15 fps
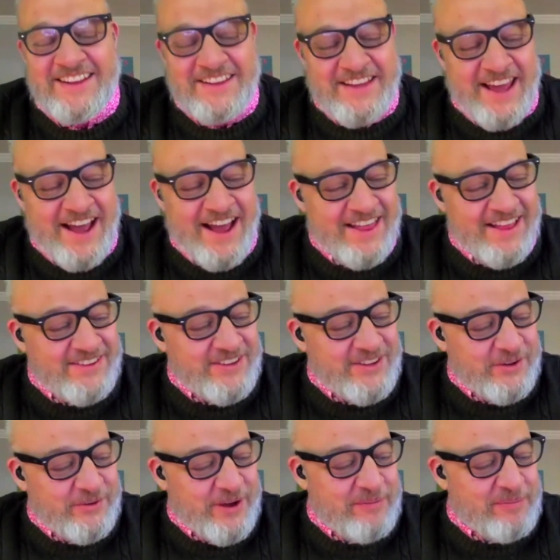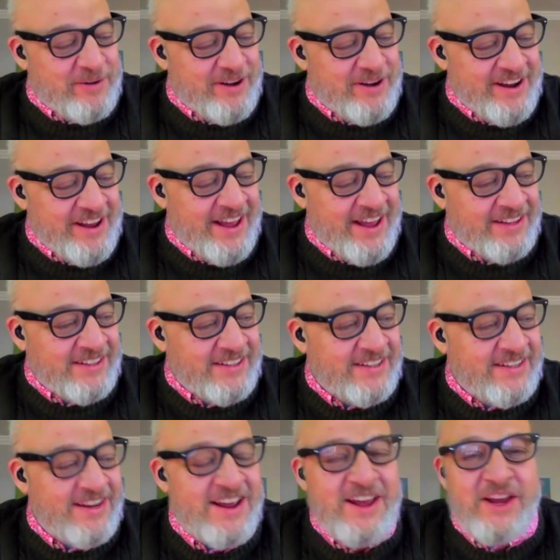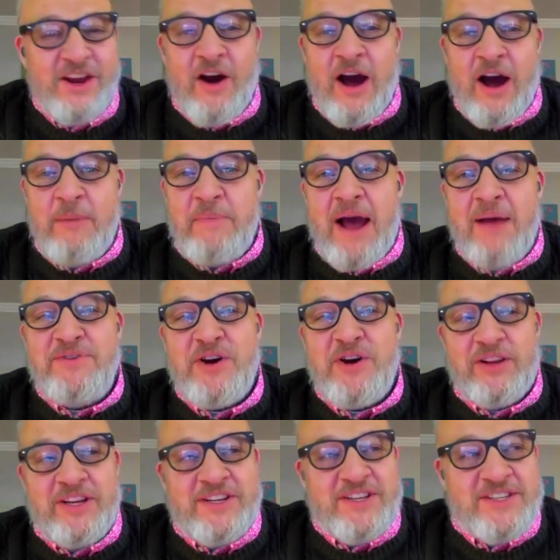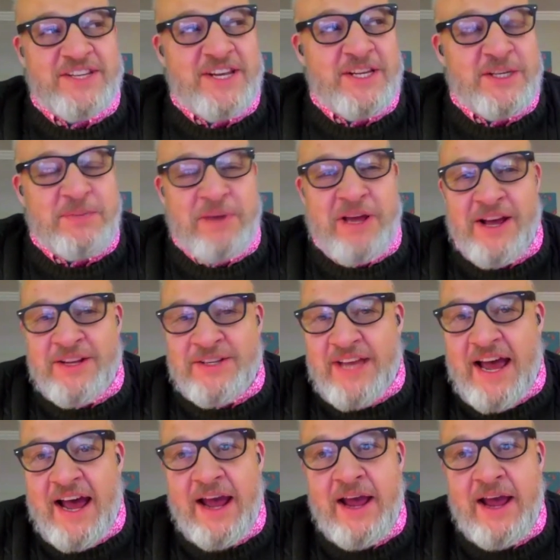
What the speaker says: Yeah, that's a good way of putting it. I'm totally diseased because